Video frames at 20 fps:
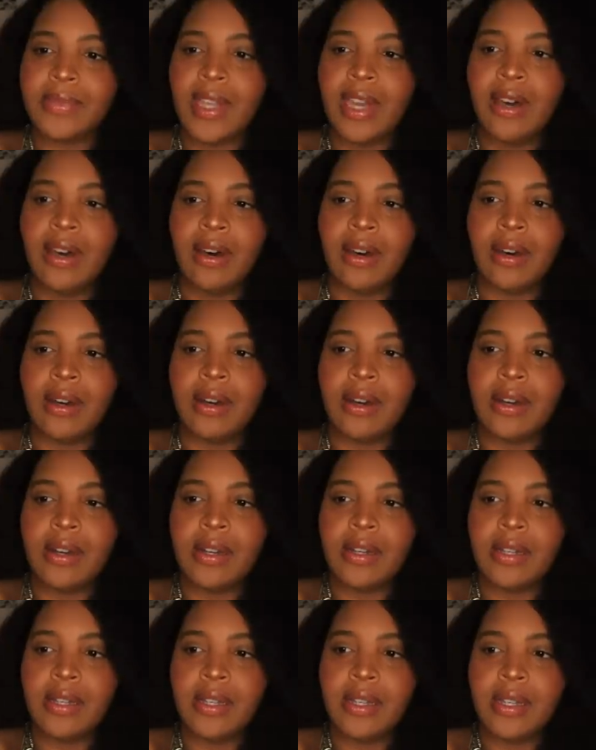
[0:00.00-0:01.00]
Oh.
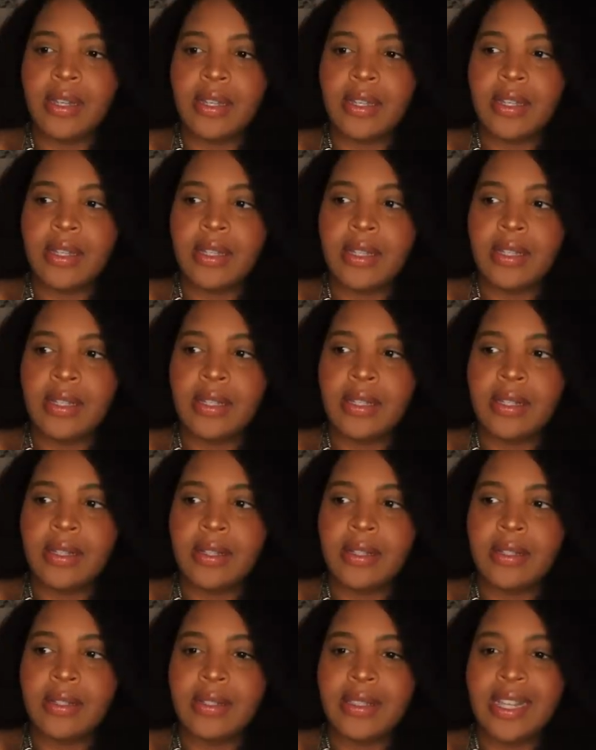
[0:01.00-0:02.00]

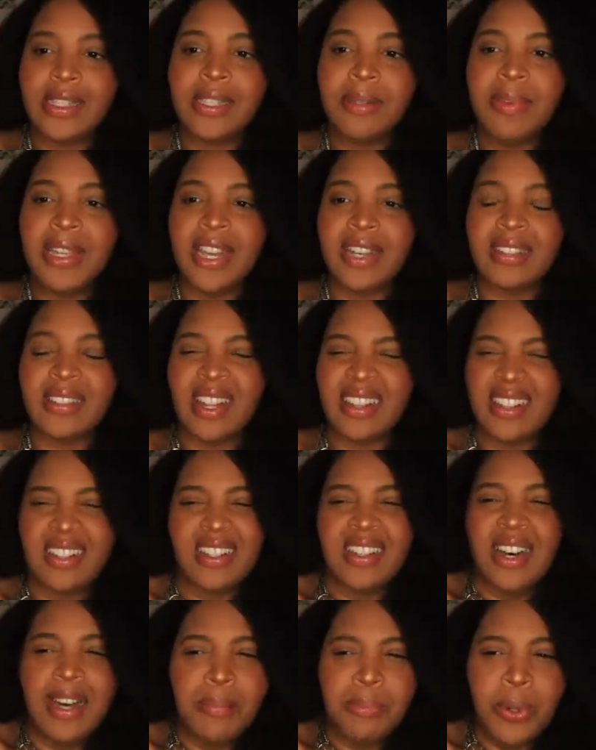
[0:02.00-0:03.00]
Not to be a, like a
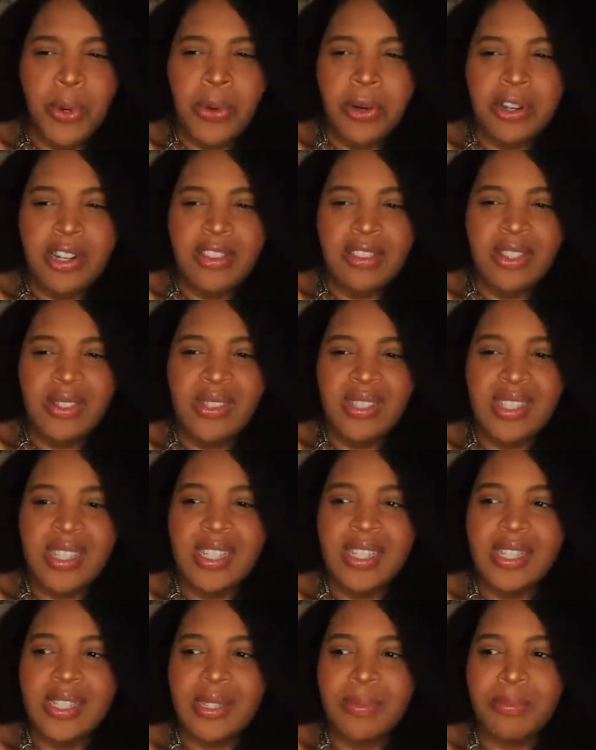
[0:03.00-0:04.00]
gun porn
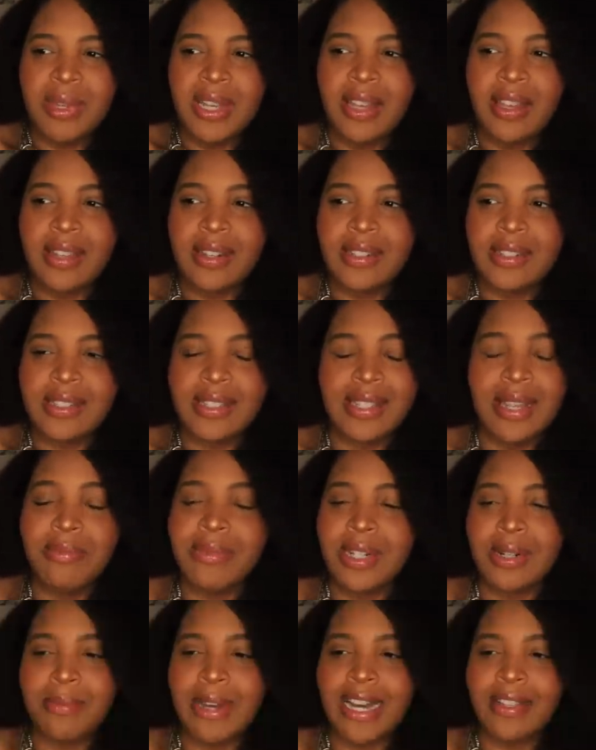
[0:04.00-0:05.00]
enthusiast, but
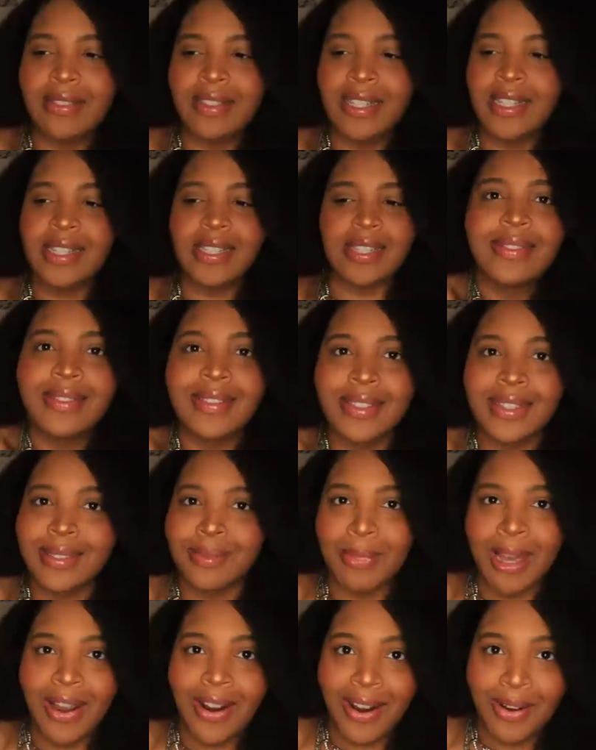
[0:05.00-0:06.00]
something about this gets
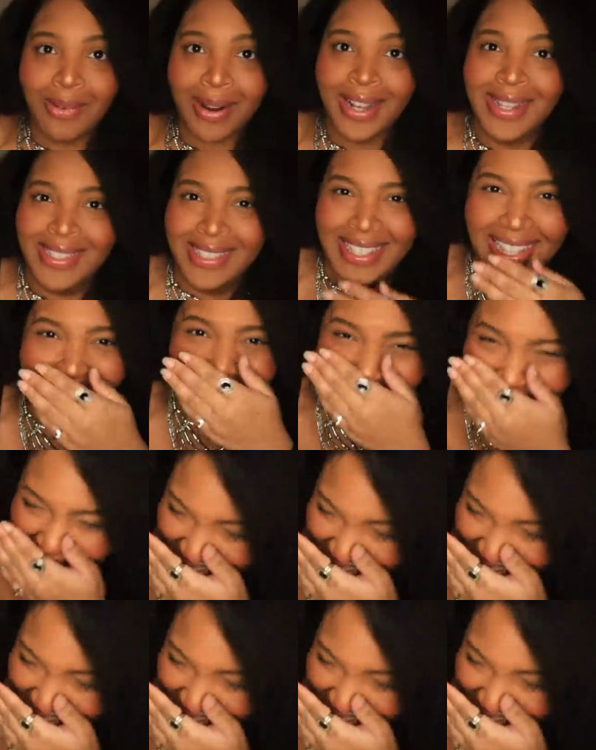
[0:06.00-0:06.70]
my heart racing.